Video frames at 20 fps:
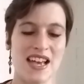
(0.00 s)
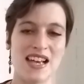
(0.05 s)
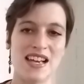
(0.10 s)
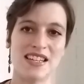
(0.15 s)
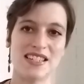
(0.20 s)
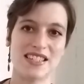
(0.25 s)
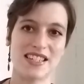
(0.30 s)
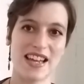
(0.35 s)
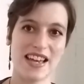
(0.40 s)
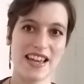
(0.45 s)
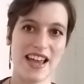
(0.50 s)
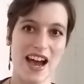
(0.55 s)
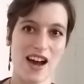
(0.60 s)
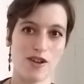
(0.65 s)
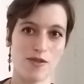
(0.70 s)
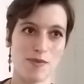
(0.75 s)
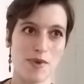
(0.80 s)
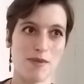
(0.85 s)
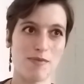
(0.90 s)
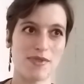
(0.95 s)
Today I'll
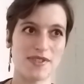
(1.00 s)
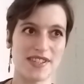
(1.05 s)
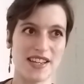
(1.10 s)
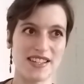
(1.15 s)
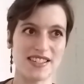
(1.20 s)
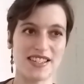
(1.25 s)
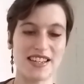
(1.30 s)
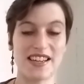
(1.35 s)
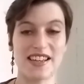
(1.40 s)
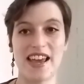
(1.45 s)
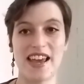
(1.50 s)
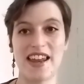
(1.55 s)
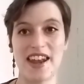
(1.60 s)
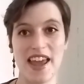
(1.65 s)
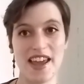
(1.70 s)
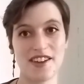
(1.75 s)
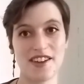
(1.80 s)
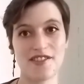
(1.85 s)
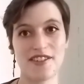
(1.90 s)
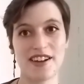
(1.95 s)
be presenting an
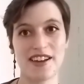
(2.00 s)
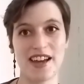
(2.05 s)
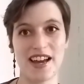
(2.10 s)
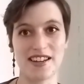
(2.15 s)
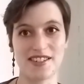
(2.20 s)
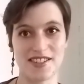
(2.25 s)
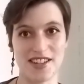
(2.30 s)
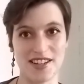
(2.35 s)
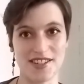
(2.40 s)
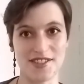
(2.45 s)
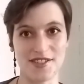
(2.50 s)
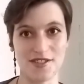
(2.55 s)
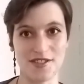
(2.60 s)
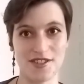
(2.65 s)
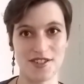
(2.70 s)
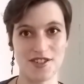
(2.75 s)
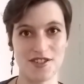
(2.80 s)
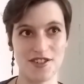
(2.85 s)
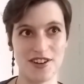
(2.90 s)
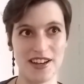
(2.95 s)
anchorite at Chester
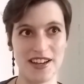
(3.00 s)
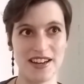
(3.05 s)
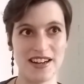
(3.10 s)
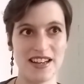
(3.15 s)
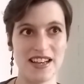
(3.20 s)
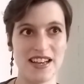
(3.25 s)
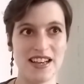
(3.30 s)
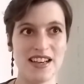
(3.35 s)
Street,